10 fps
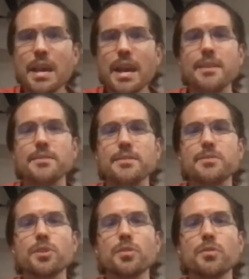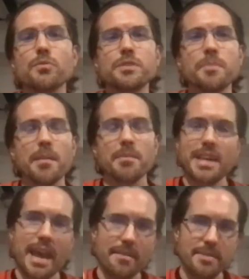And so to be able to
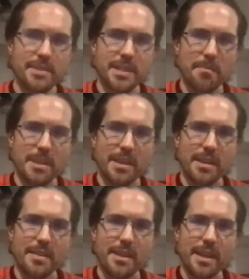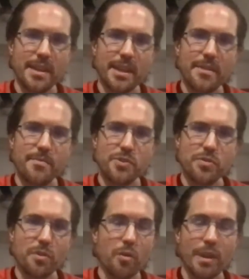have something that gives you,
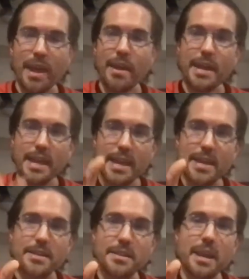okay, heat